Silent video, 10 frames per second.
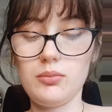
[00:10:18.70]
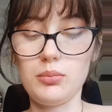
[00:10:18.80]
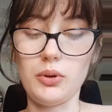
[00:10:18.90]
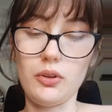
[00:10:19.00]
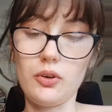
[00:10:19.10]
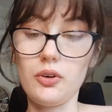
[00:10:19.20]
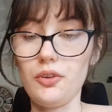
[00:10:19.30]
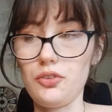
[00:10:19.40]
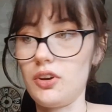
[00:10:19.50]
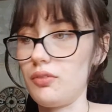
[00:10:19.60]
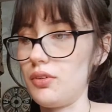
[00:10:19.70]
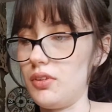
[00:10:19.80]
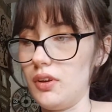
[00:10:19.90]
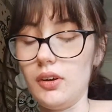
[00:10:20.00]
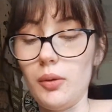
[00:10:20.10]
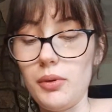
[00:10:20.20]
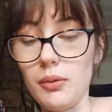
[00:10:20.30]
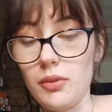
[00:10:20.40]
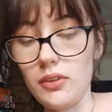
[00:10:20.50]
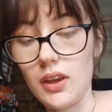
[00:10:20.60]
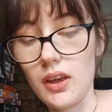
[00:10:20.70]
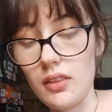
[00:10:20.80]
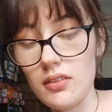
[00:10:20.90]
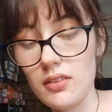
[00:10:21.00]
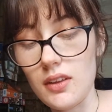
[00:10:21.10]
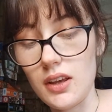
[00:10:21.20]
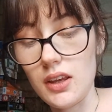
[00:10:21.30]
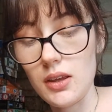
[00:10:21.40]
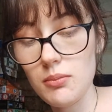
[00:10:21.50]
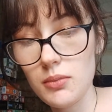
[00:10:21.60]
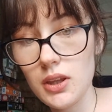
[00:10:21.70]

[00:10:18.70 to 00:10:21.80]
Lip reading: But the colours and everything, I'll be able to get the same.